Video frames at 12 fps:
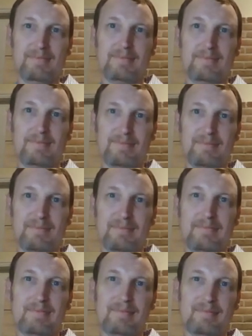listen to what
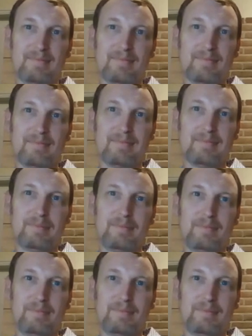they have to say. And
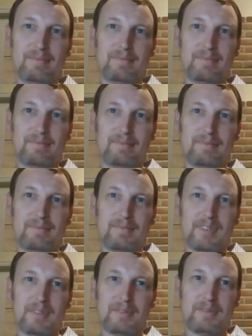yeah, so.
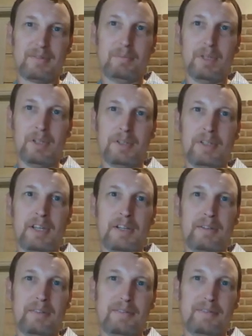All right, well, with the
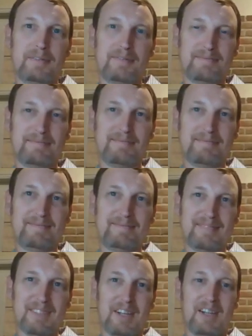final, oh, go ahead,
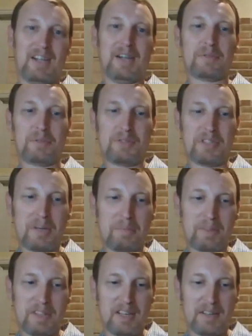sorry. I was gonna say,
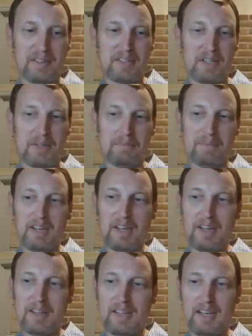but that
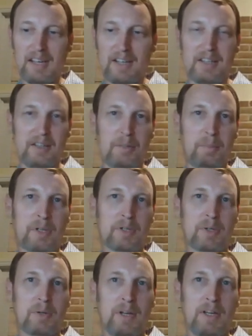that getting the
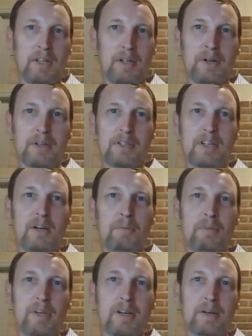picture together has now
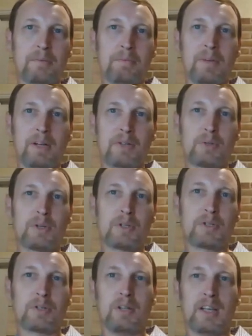become a
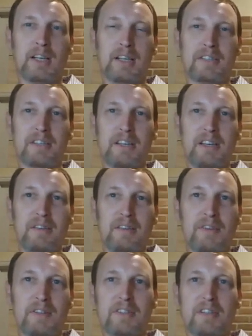traditional legacy at
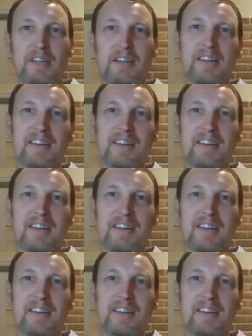FNCE,